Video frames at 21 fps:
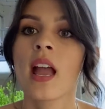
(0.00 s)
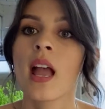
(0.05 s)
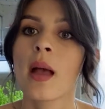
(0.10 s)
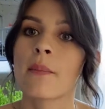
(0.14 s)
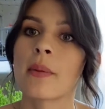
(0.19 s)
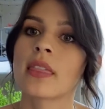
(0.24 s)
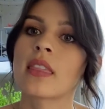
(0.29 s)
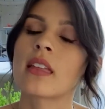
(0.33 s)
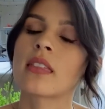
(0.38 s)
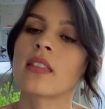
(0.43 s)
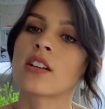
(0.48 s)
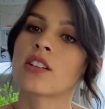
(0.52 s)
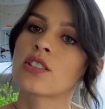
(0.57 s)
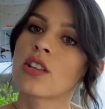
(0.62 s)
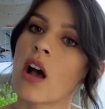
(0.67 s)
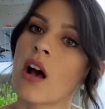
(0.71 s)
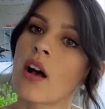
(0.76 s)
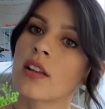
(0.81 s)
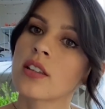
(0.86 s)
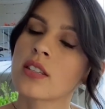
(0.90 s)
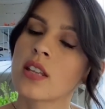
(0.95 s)
But then there's
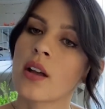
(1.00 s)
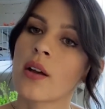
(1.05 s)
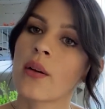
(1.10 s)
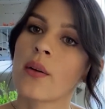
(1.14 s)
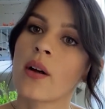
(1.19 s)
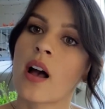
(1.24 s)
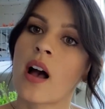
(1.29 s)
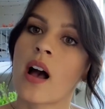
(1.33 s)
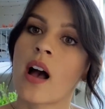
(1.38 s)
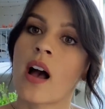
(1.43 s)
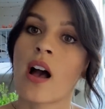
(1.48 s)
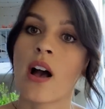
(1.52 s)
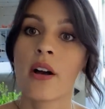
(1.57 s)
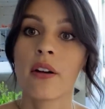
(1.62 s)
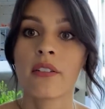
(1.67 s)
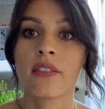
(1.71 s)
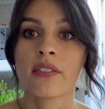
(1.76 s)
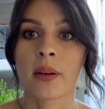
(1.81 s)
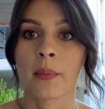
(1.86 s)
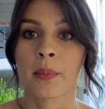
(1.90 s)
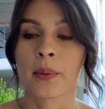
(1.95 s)
also
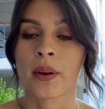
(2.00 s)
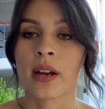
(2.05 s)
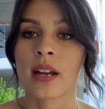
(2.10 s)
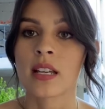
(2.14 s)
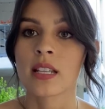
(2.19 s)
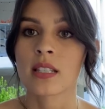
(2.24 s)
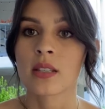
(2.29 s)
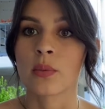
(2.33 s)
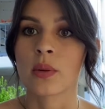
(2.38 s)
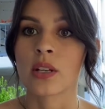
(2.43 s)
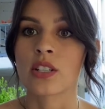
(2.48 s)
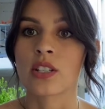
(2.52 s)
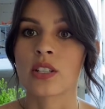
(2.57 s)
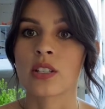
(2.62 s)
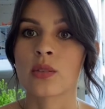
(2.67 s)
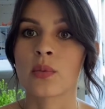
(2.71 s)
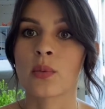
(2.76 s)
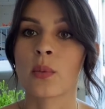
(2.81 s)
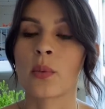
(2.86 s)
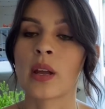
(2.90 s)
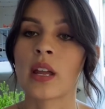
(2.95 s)
oviparous, which
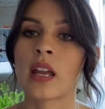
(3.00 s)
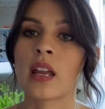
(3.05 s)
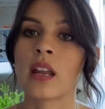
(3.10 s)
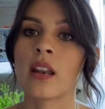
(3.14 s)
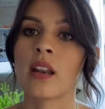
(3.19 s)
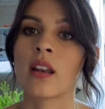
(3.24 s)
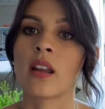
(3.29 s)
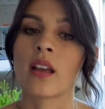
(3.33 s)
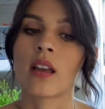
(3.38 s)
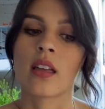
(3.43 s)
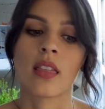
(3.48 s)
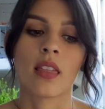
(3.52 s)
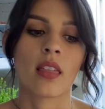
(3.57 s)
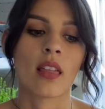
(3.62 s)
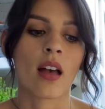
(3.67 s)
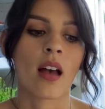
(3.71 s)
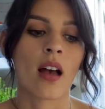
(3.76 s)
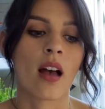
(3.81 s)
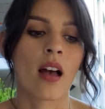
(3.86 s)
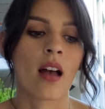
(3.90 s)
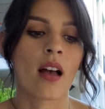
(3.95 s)
is when
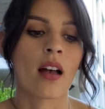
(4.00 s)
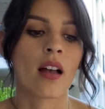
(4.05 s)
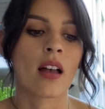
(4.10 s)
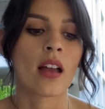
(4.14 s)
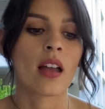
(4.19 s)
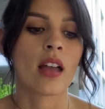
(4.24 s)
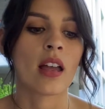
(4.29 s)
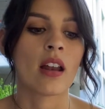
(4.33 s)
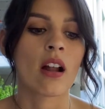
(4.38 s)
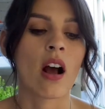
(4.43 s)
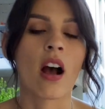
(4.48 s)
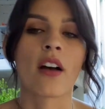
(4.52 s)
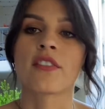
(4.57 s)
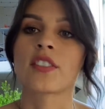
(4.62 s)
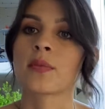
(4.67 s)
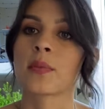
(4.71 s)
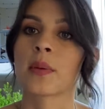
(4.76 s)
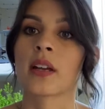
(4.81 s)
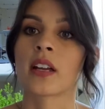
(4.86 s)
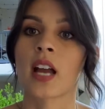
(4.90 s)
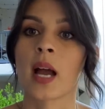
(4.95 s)
an
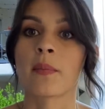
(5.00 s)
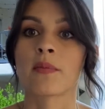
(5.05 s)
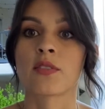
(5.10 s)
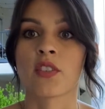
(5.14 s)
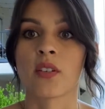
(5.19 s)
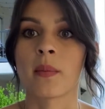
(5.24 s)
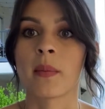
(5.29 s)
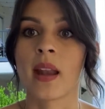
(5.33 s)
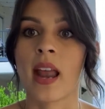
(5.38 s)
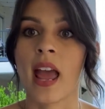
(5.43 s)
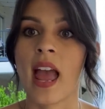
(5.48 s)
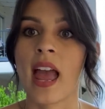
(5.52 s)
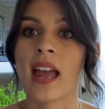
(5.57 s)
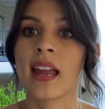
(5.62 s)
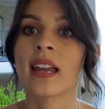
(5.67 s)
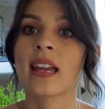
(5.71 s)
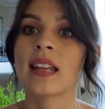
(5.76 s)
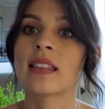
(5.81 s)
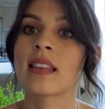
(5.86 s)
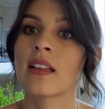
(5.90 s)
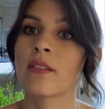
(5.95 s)
offspring comes from an egg,
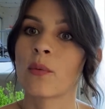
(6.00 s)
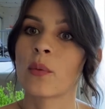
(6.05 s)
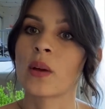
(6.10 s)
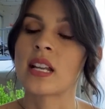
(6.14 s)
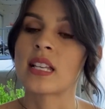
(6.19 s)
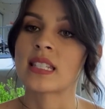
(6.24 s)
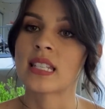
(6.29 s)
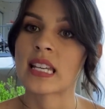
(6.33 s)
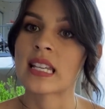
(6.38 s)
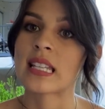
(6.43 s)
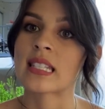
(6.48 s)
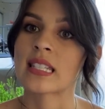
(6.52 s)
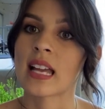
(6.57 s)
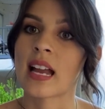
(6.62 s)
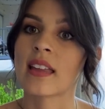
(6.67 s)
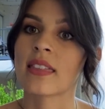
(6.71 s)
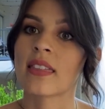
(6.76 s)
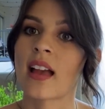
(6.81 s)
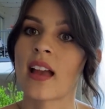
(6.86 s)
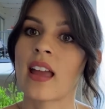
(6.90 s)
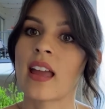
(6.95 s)
and then when it's
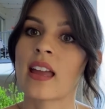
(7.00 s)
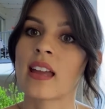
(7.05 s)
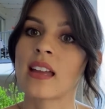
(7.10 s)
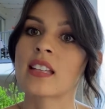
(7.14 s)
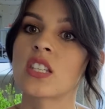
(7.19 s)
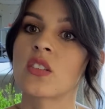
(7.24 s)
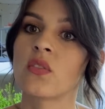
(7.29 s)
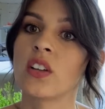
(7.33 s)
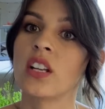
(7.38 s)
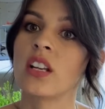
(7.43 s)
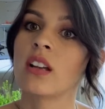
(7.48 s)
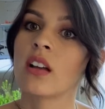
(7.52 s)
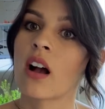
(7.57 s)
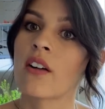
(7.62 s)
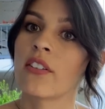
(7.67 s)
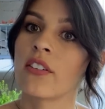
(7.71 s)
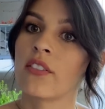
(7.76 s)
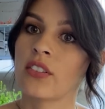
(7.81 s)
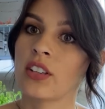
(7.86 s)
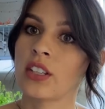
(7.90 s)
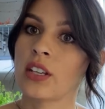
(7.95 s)
inside that egg, feeding off
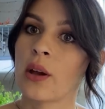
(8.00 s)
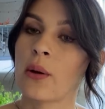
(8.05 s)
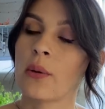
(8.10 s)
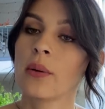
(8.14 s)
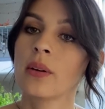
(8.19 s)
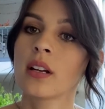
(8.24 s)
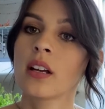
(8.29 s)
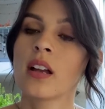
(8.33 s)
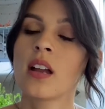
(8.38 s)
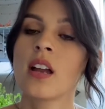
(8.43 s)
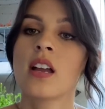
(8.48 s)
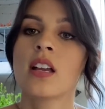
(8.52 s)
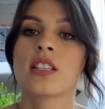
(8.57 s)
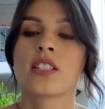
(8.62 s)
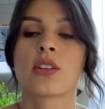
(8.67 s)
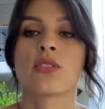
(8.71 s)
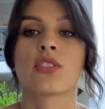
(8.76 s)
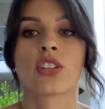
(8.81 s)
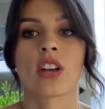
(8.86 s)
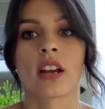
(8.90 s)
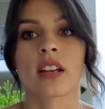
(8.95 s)
of a yolk.
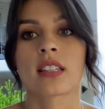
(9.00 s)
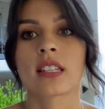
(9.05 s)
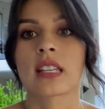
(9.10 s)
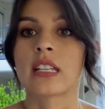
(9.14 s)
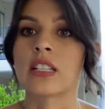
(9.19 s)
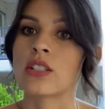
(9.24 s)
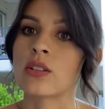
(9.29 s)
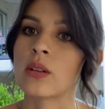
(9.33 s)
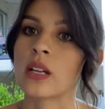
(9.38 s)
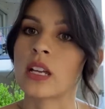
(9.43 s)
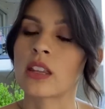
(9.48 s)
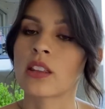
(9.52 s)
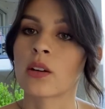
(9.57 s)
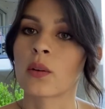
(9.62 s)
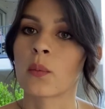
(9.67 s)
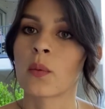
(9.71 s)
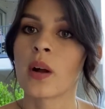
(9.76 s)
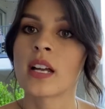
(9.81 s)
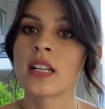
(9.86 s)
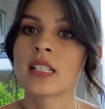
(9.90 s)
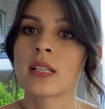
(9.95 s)
So sharks can do either
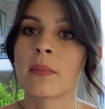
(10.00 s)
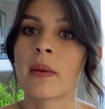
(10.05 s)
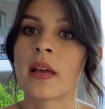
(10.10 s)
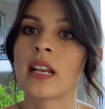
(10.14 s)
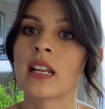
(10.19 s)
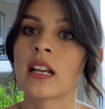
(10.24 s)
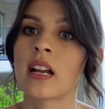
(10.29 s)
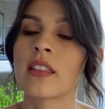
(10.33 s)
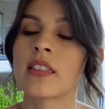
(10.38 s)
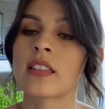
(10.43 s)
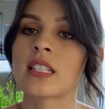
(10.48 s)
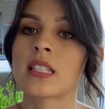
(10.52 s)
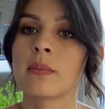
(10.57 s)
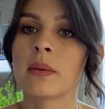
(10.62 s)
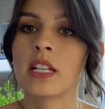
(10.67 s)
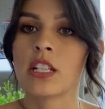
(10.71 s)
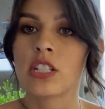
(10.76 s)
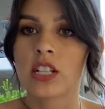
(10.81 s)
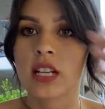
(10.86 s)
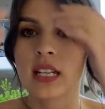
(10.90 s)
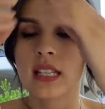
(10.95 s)
one depending on the
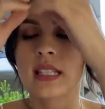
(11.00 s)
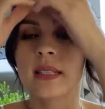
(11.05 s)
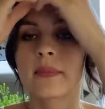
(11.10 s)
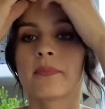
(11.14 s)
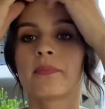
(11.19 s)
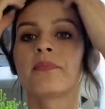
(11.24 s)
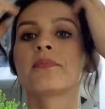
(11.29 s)
species.